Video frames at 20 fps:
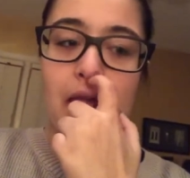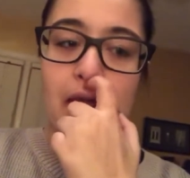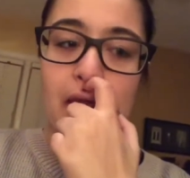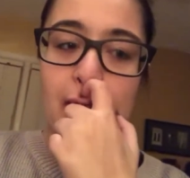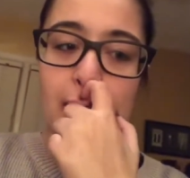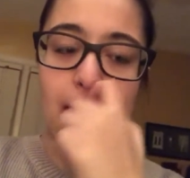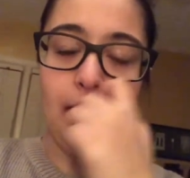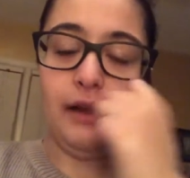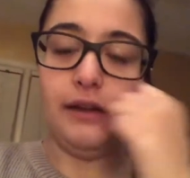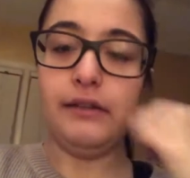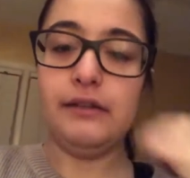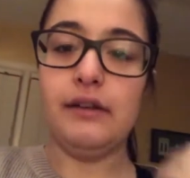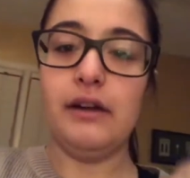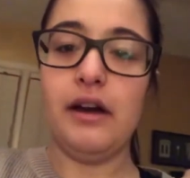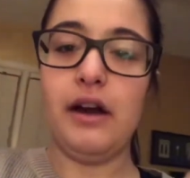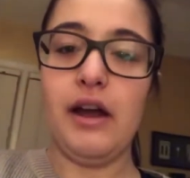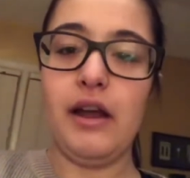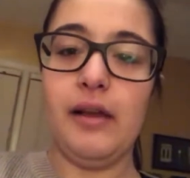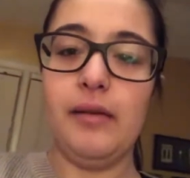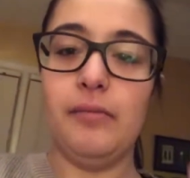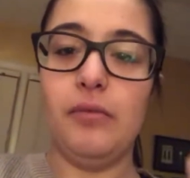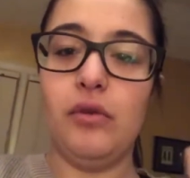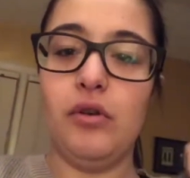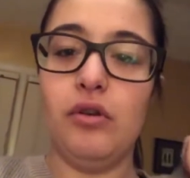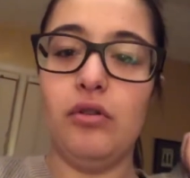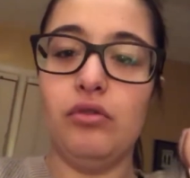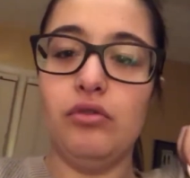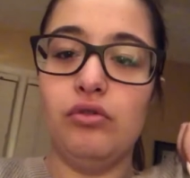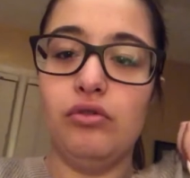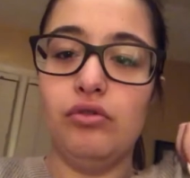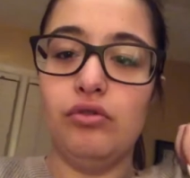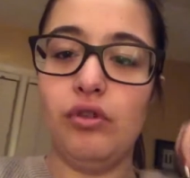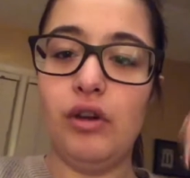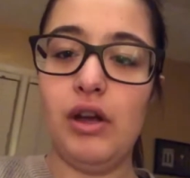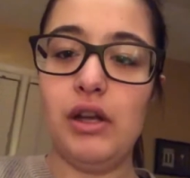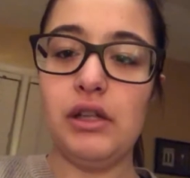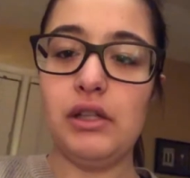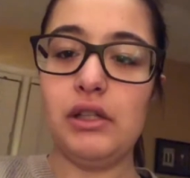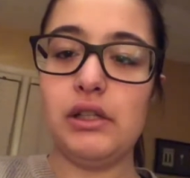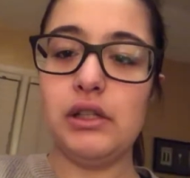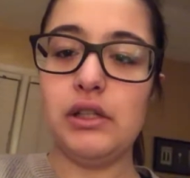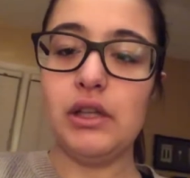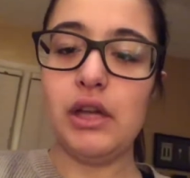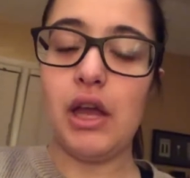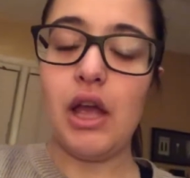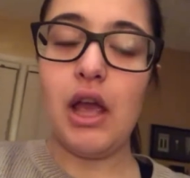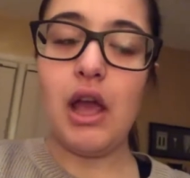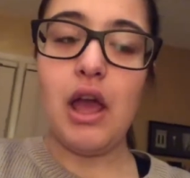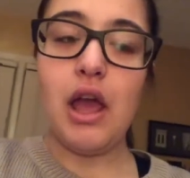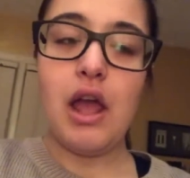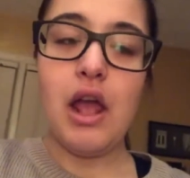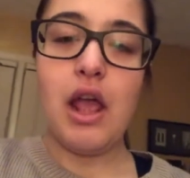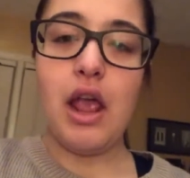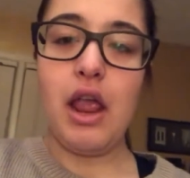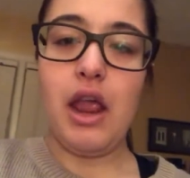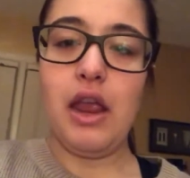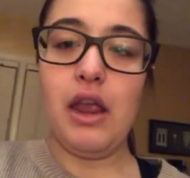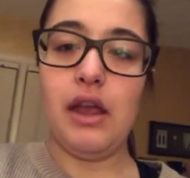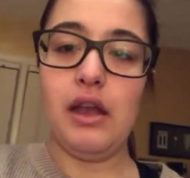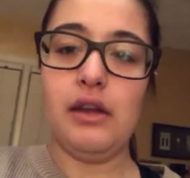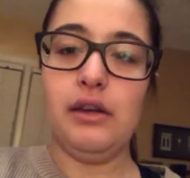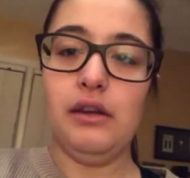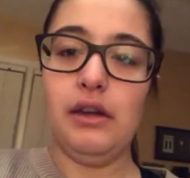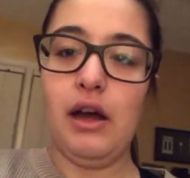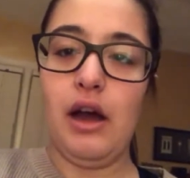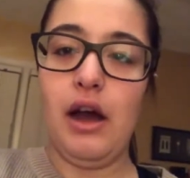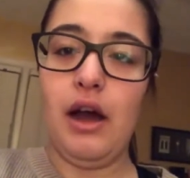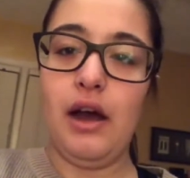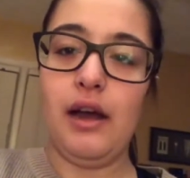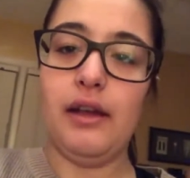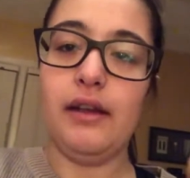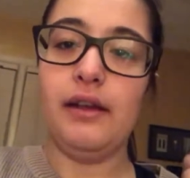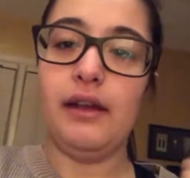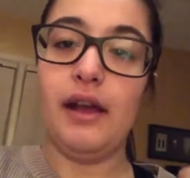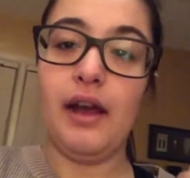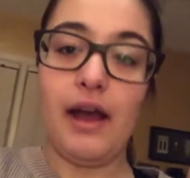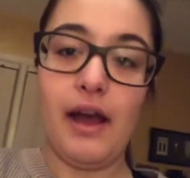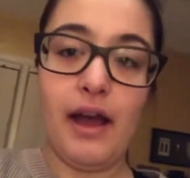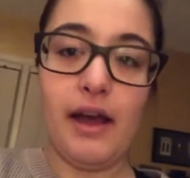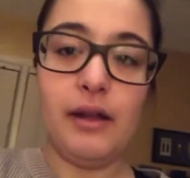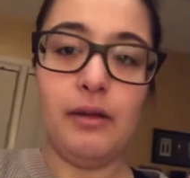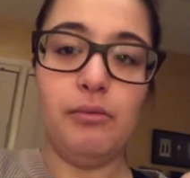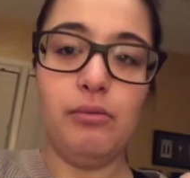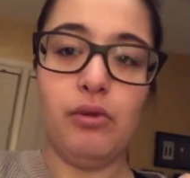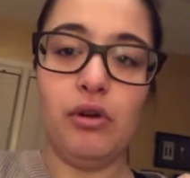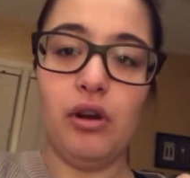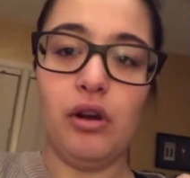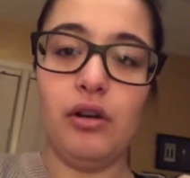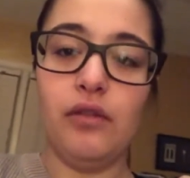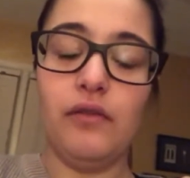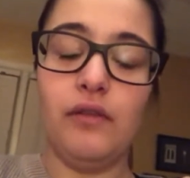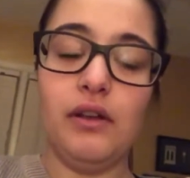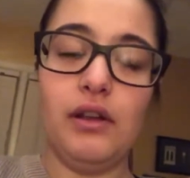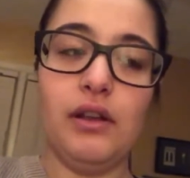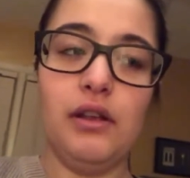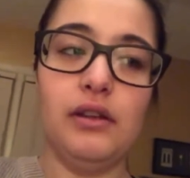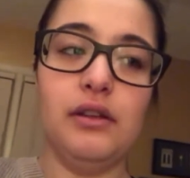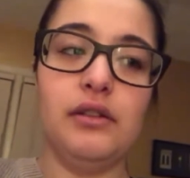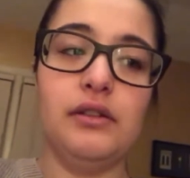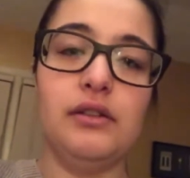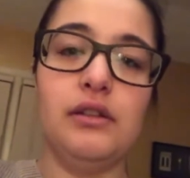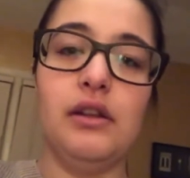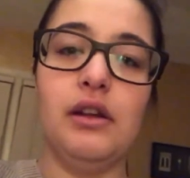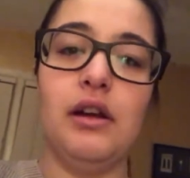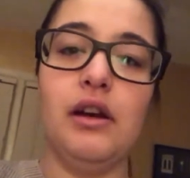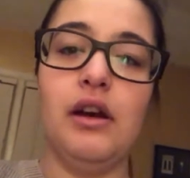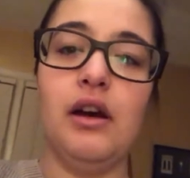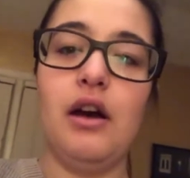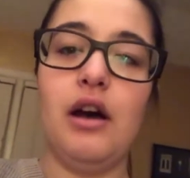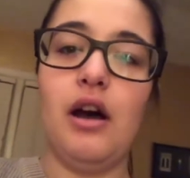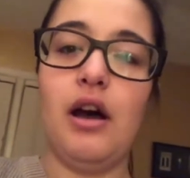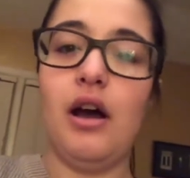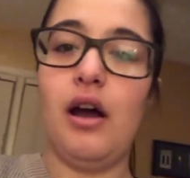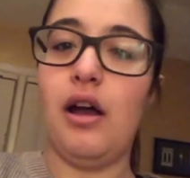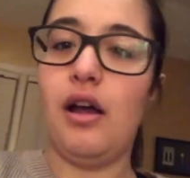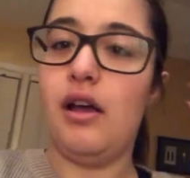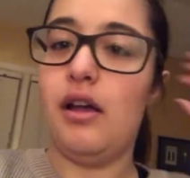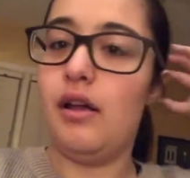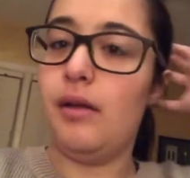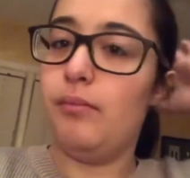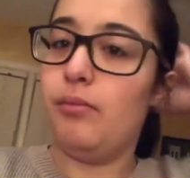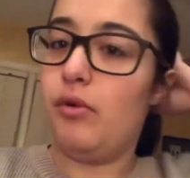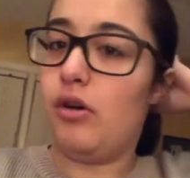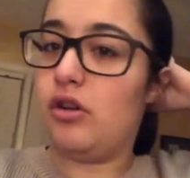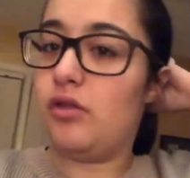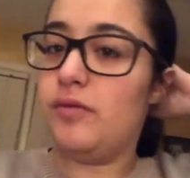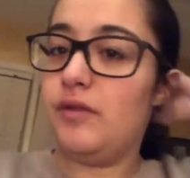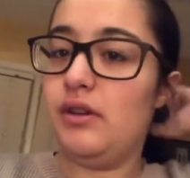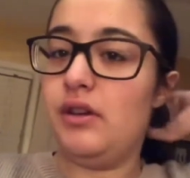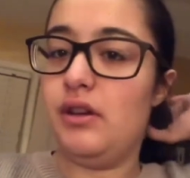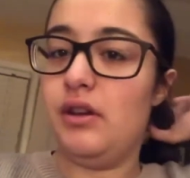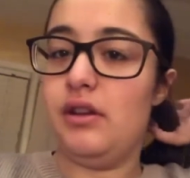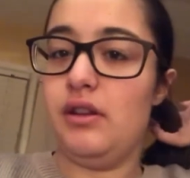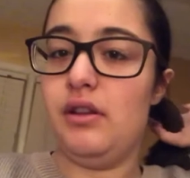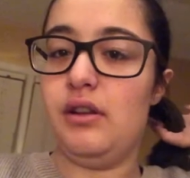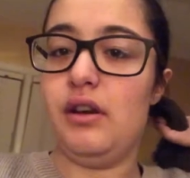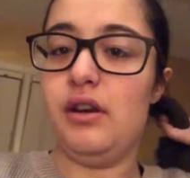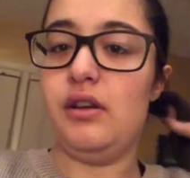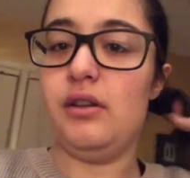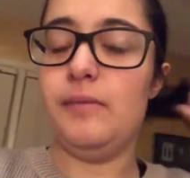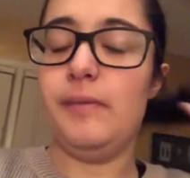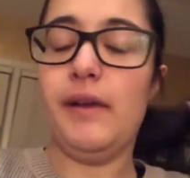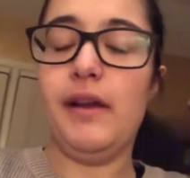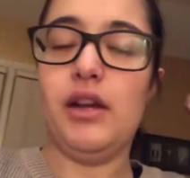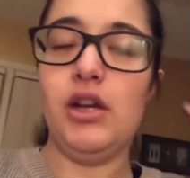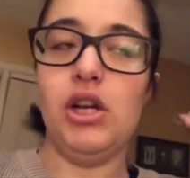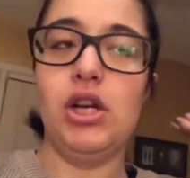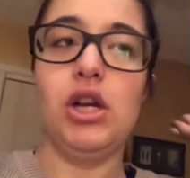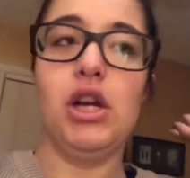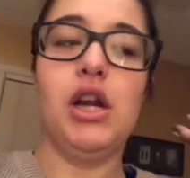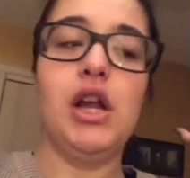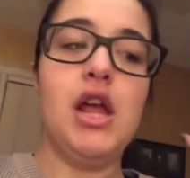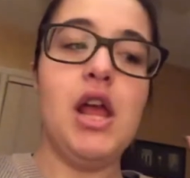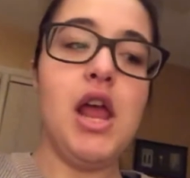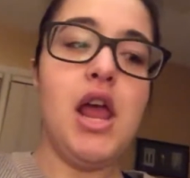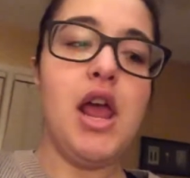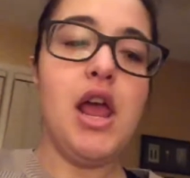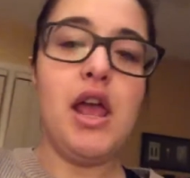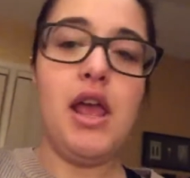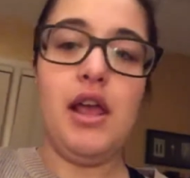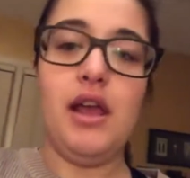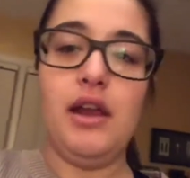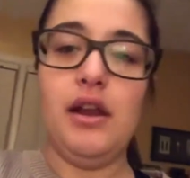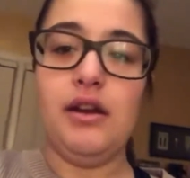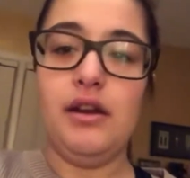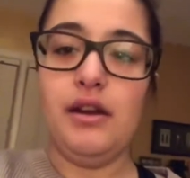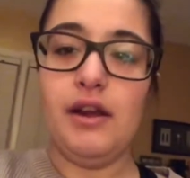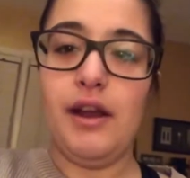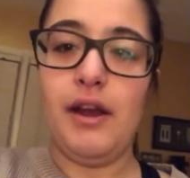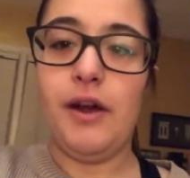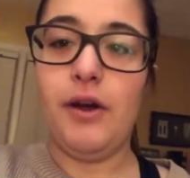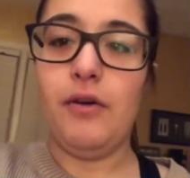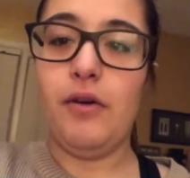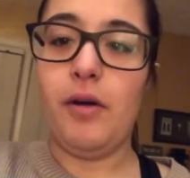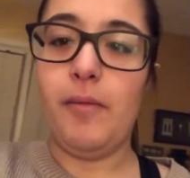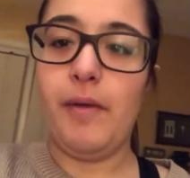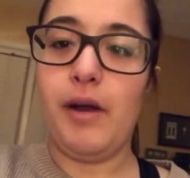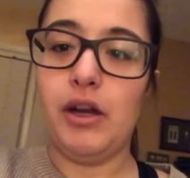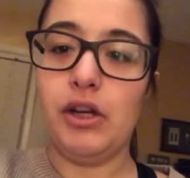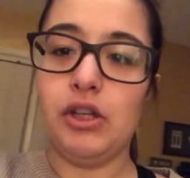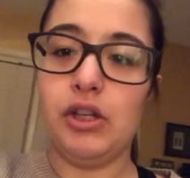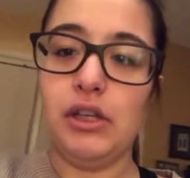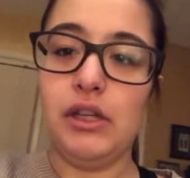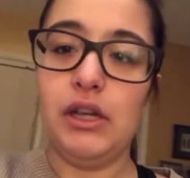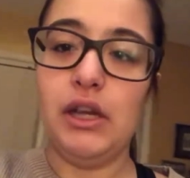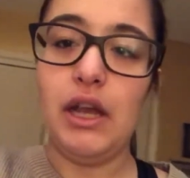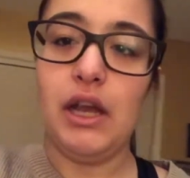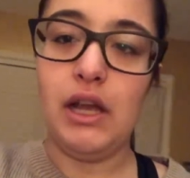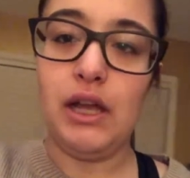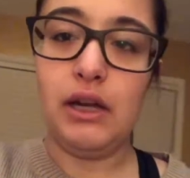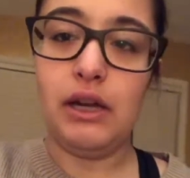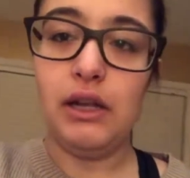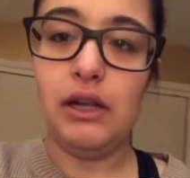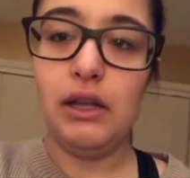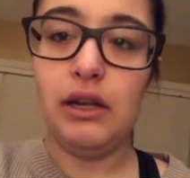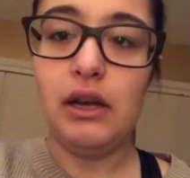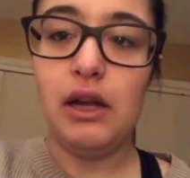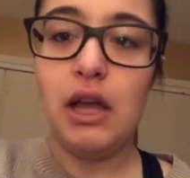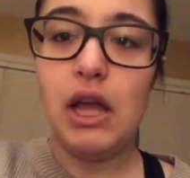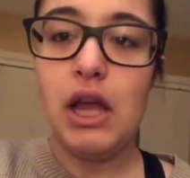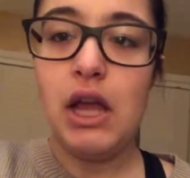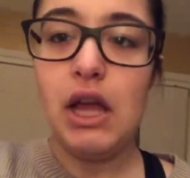and I'm all dressed, and I had breakfast, I brushed my teeth, and I did my hair, and now I'm actually headed